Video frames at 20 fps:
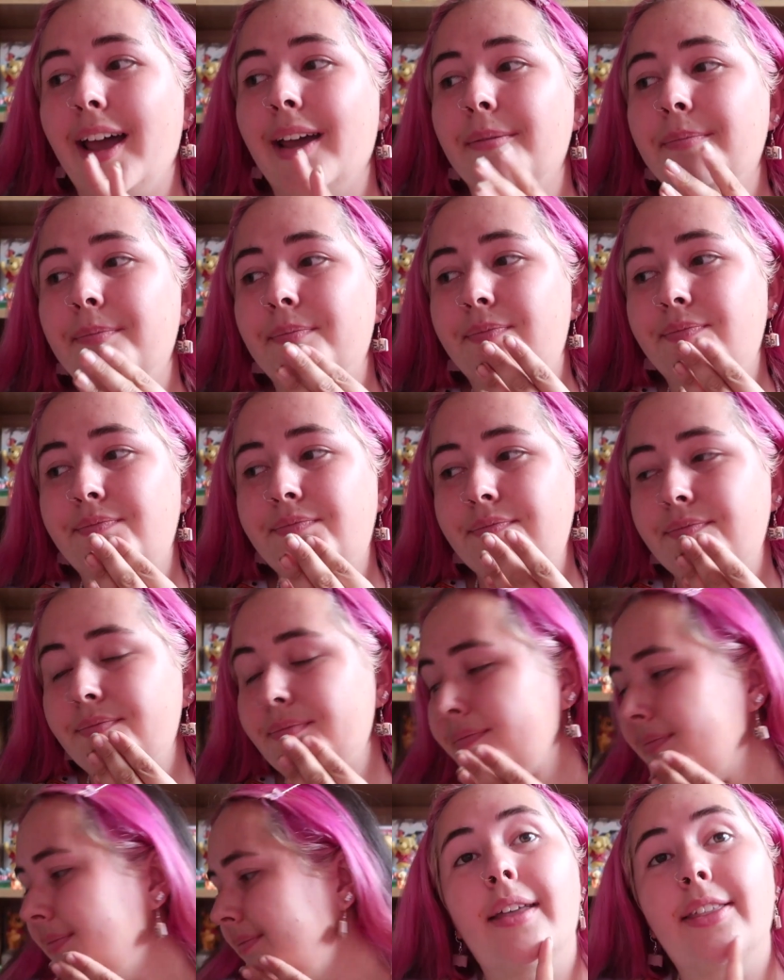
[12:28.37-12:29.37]

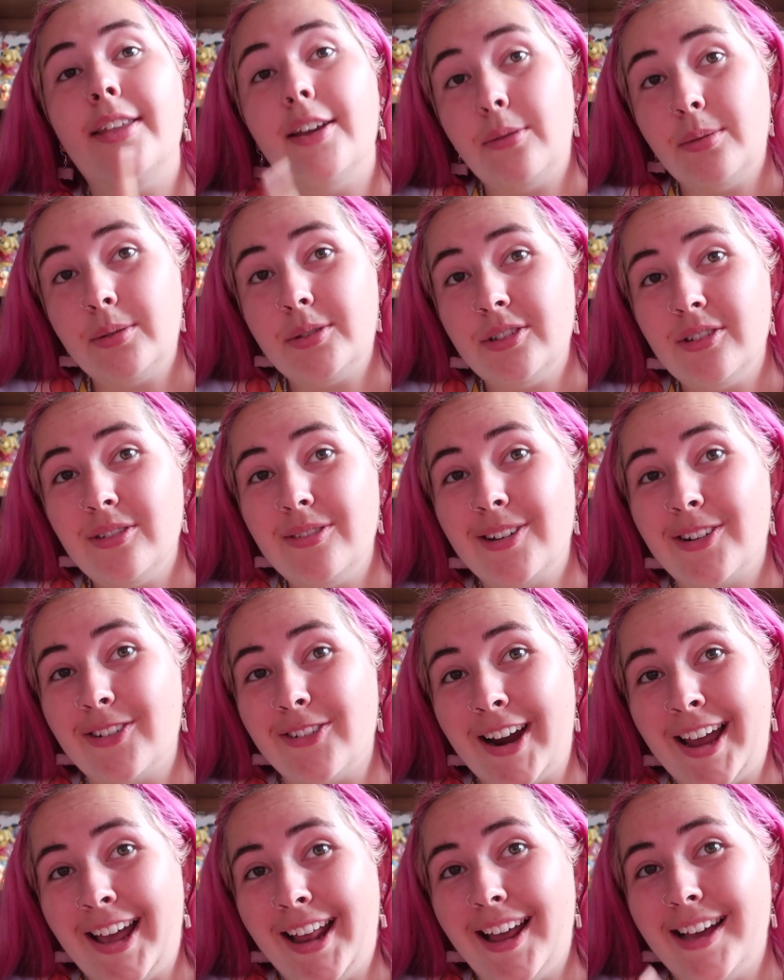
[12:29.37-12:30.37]
I think we'll do the
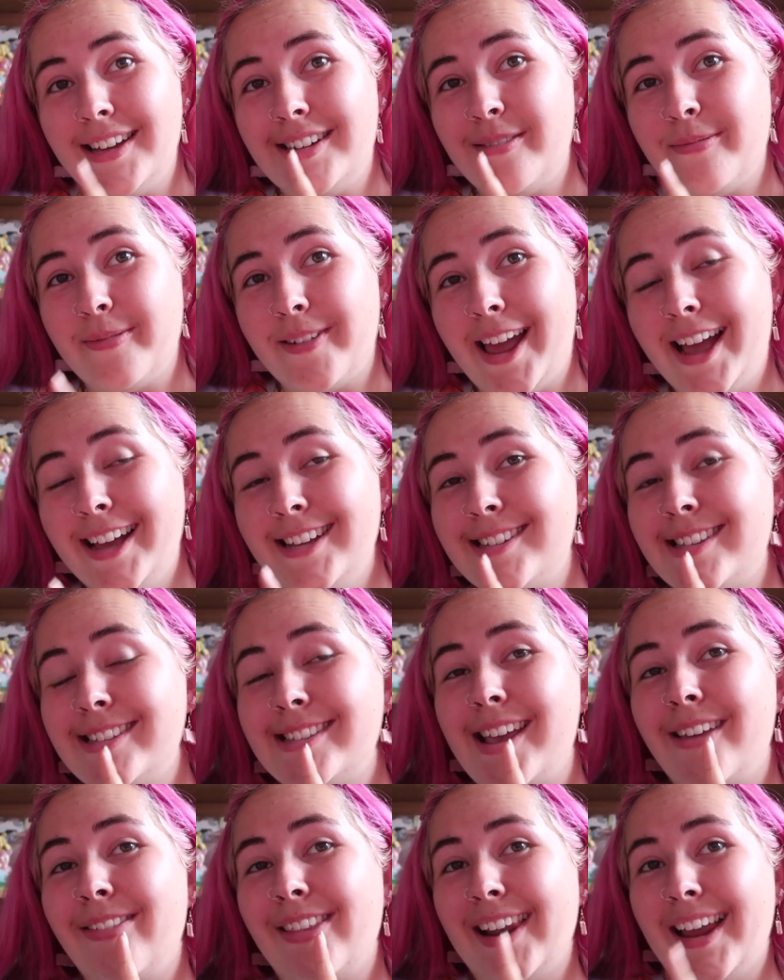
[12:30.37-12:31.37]
Grail item next and
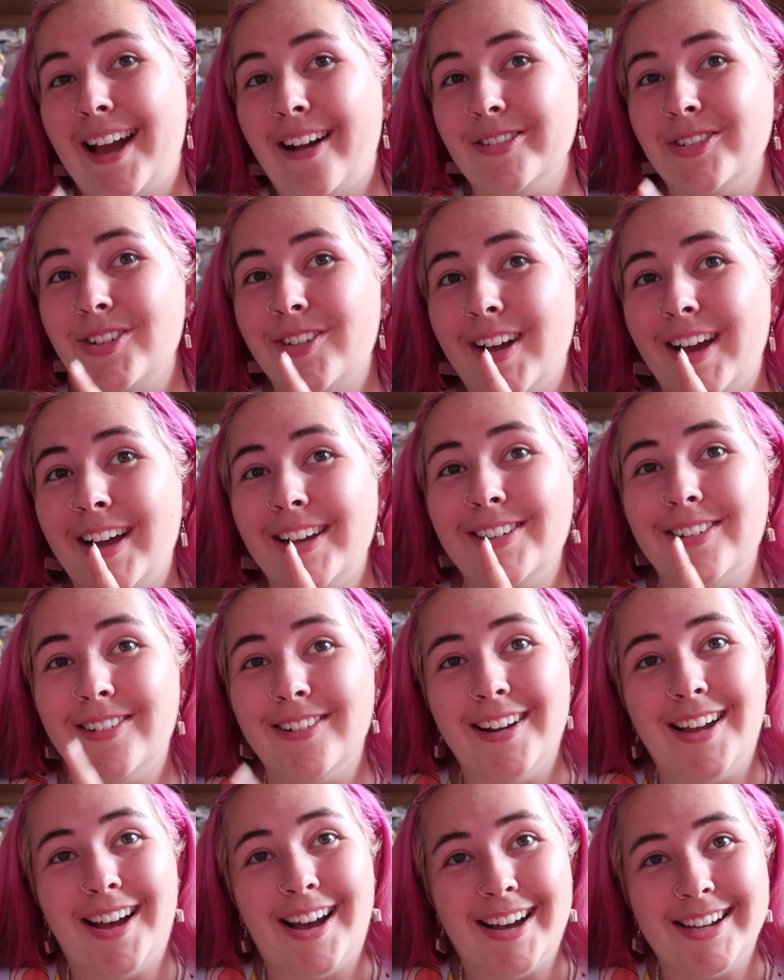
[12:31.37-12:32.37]
save the Loungefly till
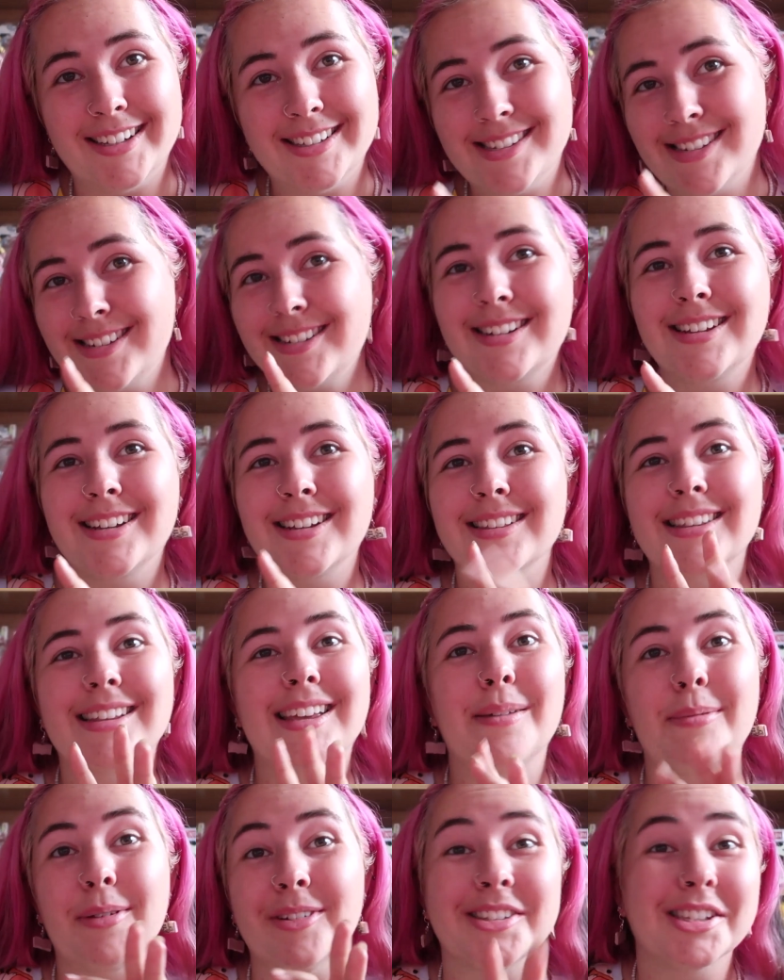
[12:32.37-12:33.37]
last to
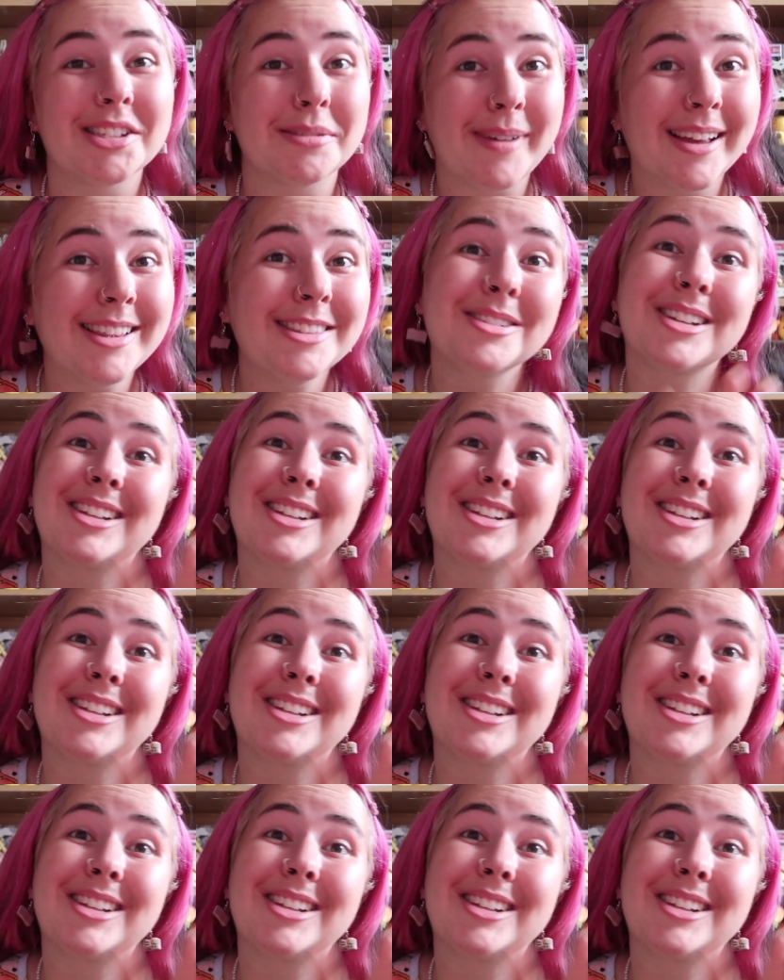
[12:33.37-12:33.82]
keep you in suspense,